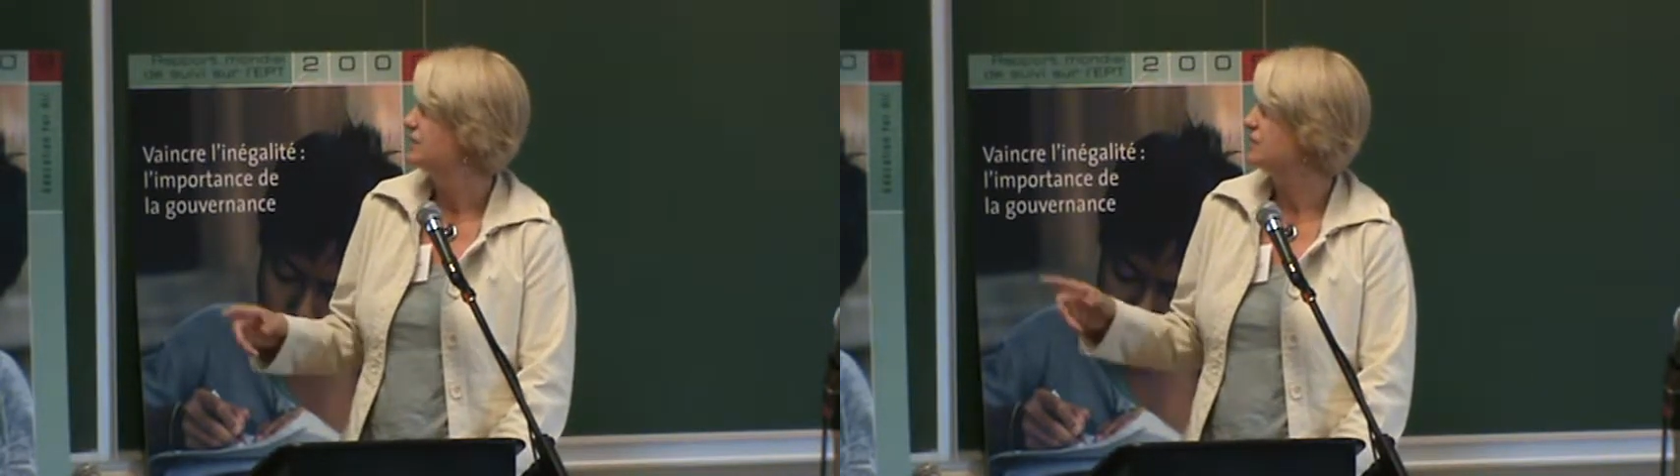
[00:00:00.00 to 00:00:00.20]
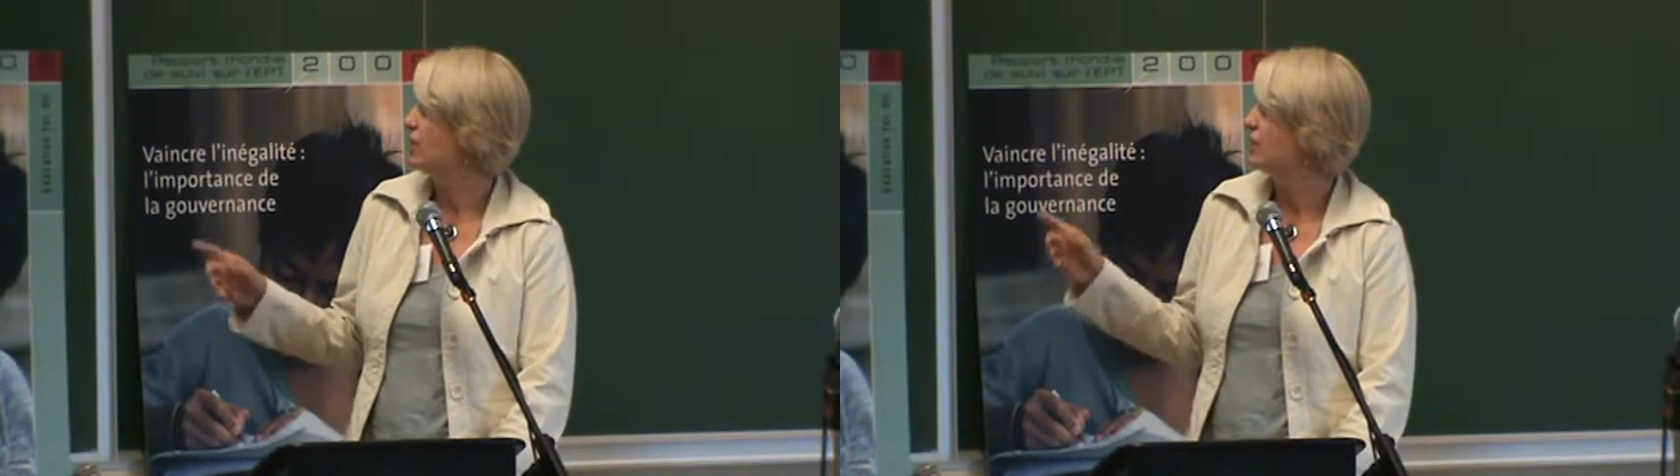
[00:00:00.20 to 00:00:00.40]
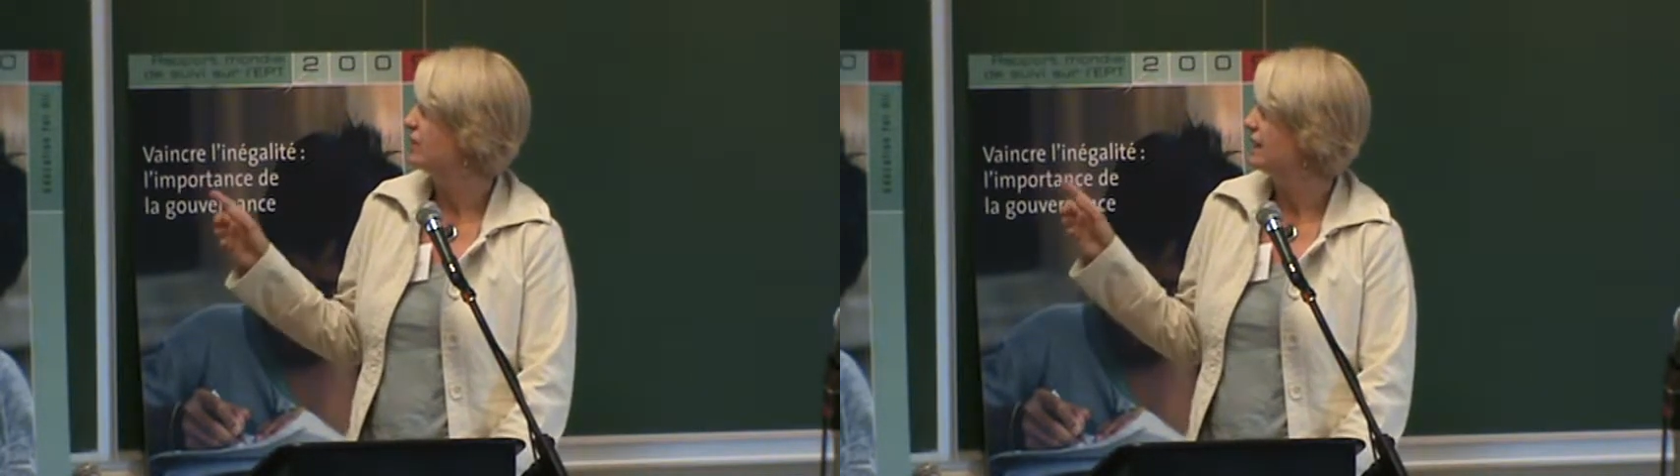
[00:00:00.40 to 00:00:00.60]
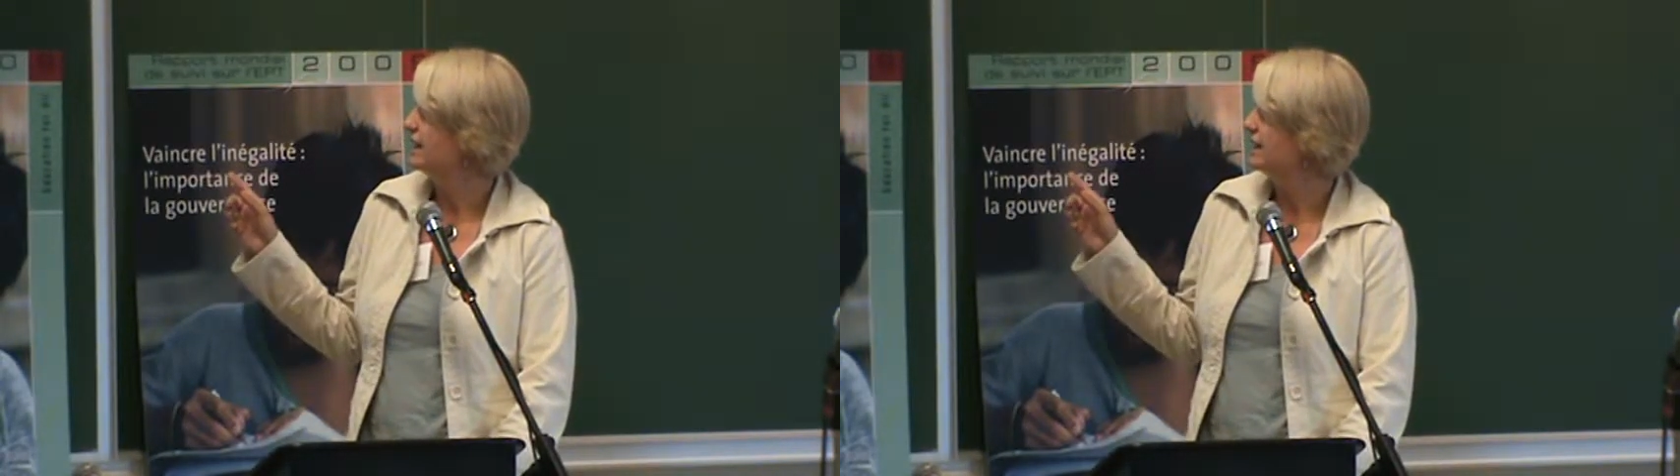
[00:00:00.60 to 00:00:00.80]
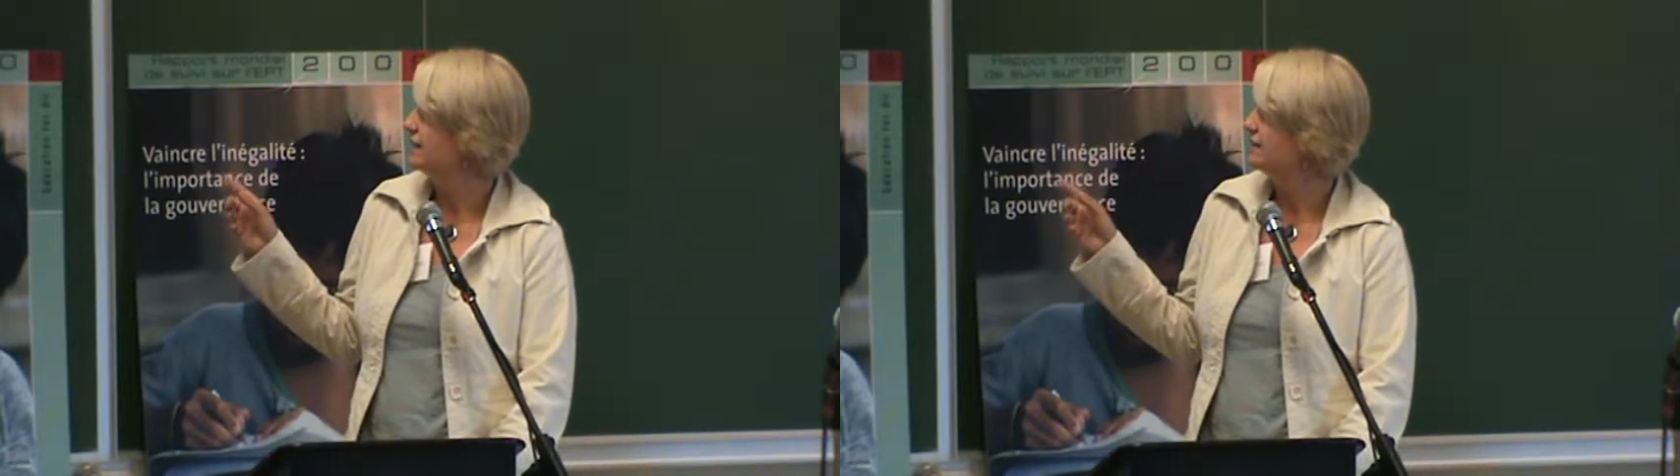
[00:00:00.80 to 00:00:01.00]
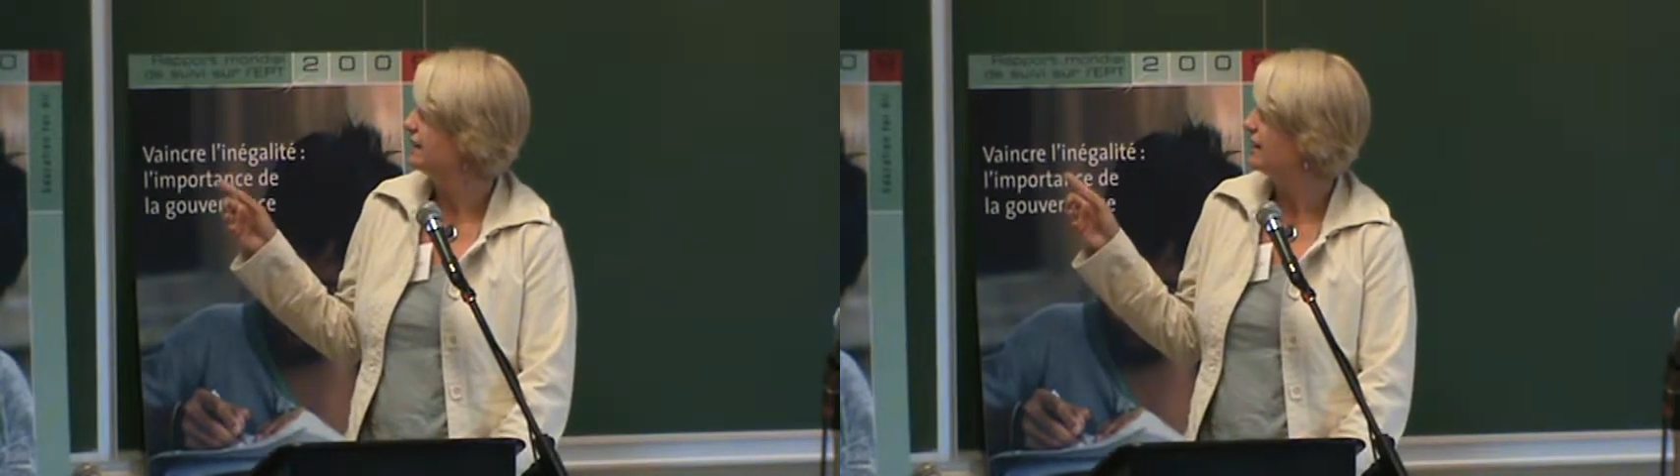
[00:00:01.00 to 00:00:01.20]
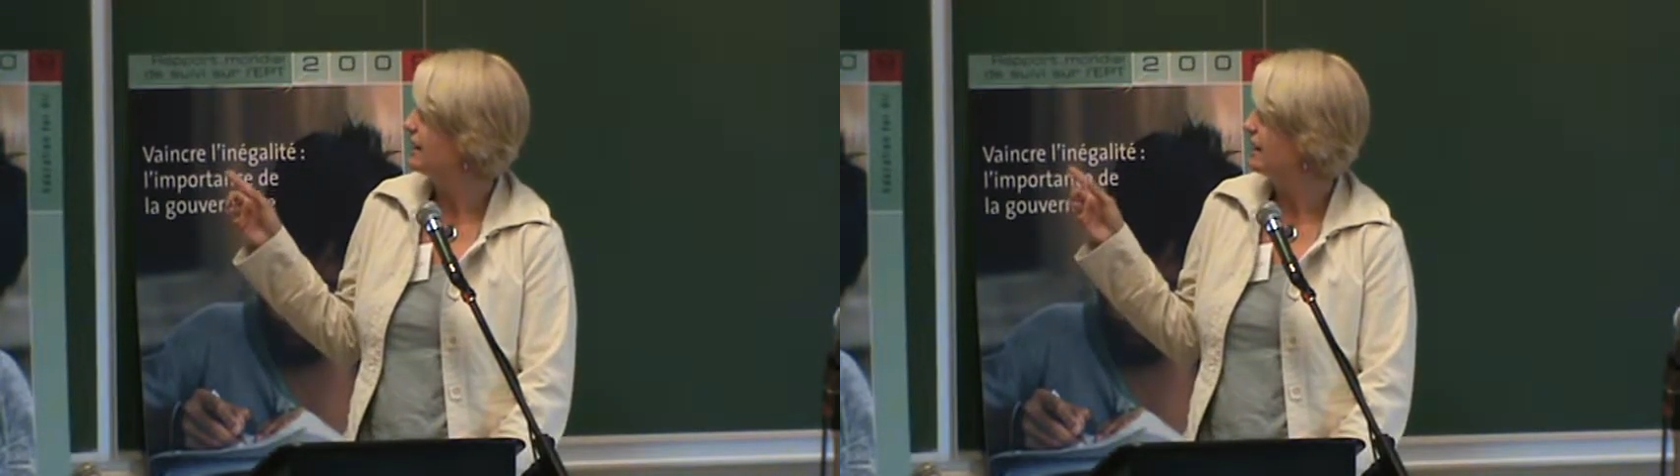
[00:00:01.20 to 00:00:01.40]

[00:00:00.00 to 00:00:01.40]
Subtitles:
So in